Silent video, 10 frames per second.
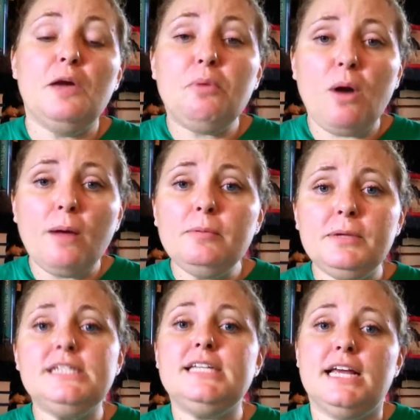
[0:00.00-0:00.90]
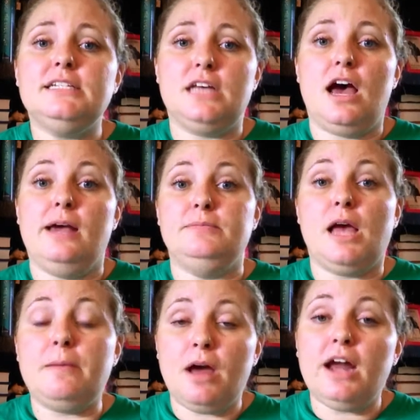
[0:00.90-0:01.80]
probably 10 times.
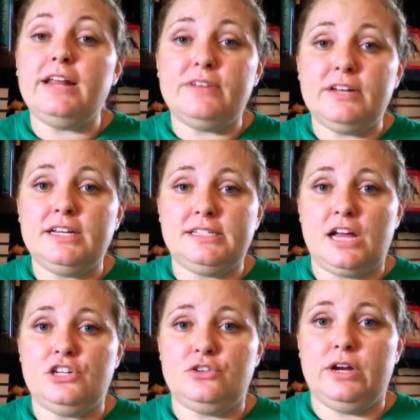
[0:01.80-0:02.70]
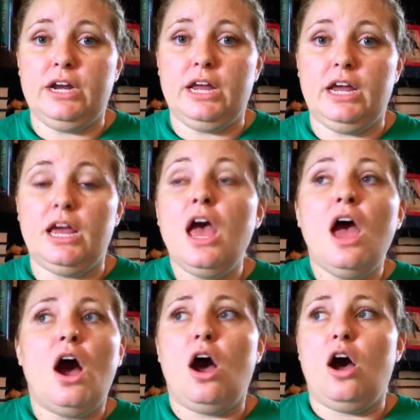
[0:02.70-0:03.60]
I'm not even exaggerating.
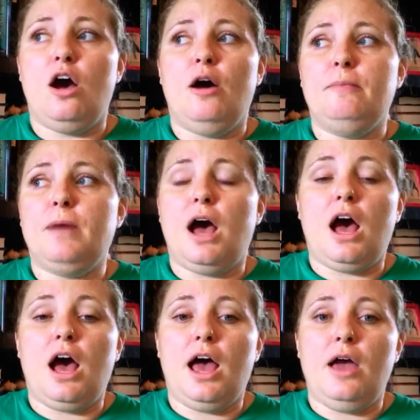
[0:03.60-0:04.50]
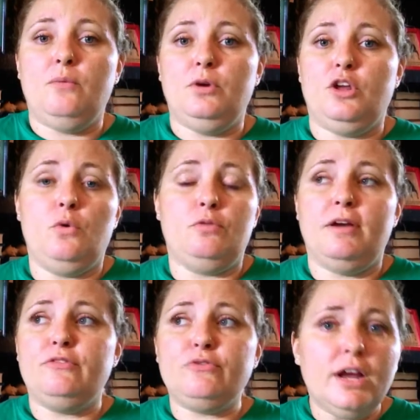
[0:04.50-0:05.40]
I would go with
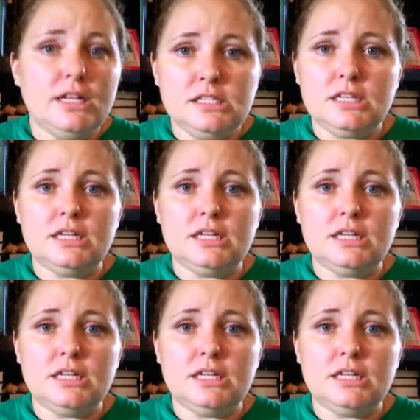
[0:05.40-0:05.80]
my friends to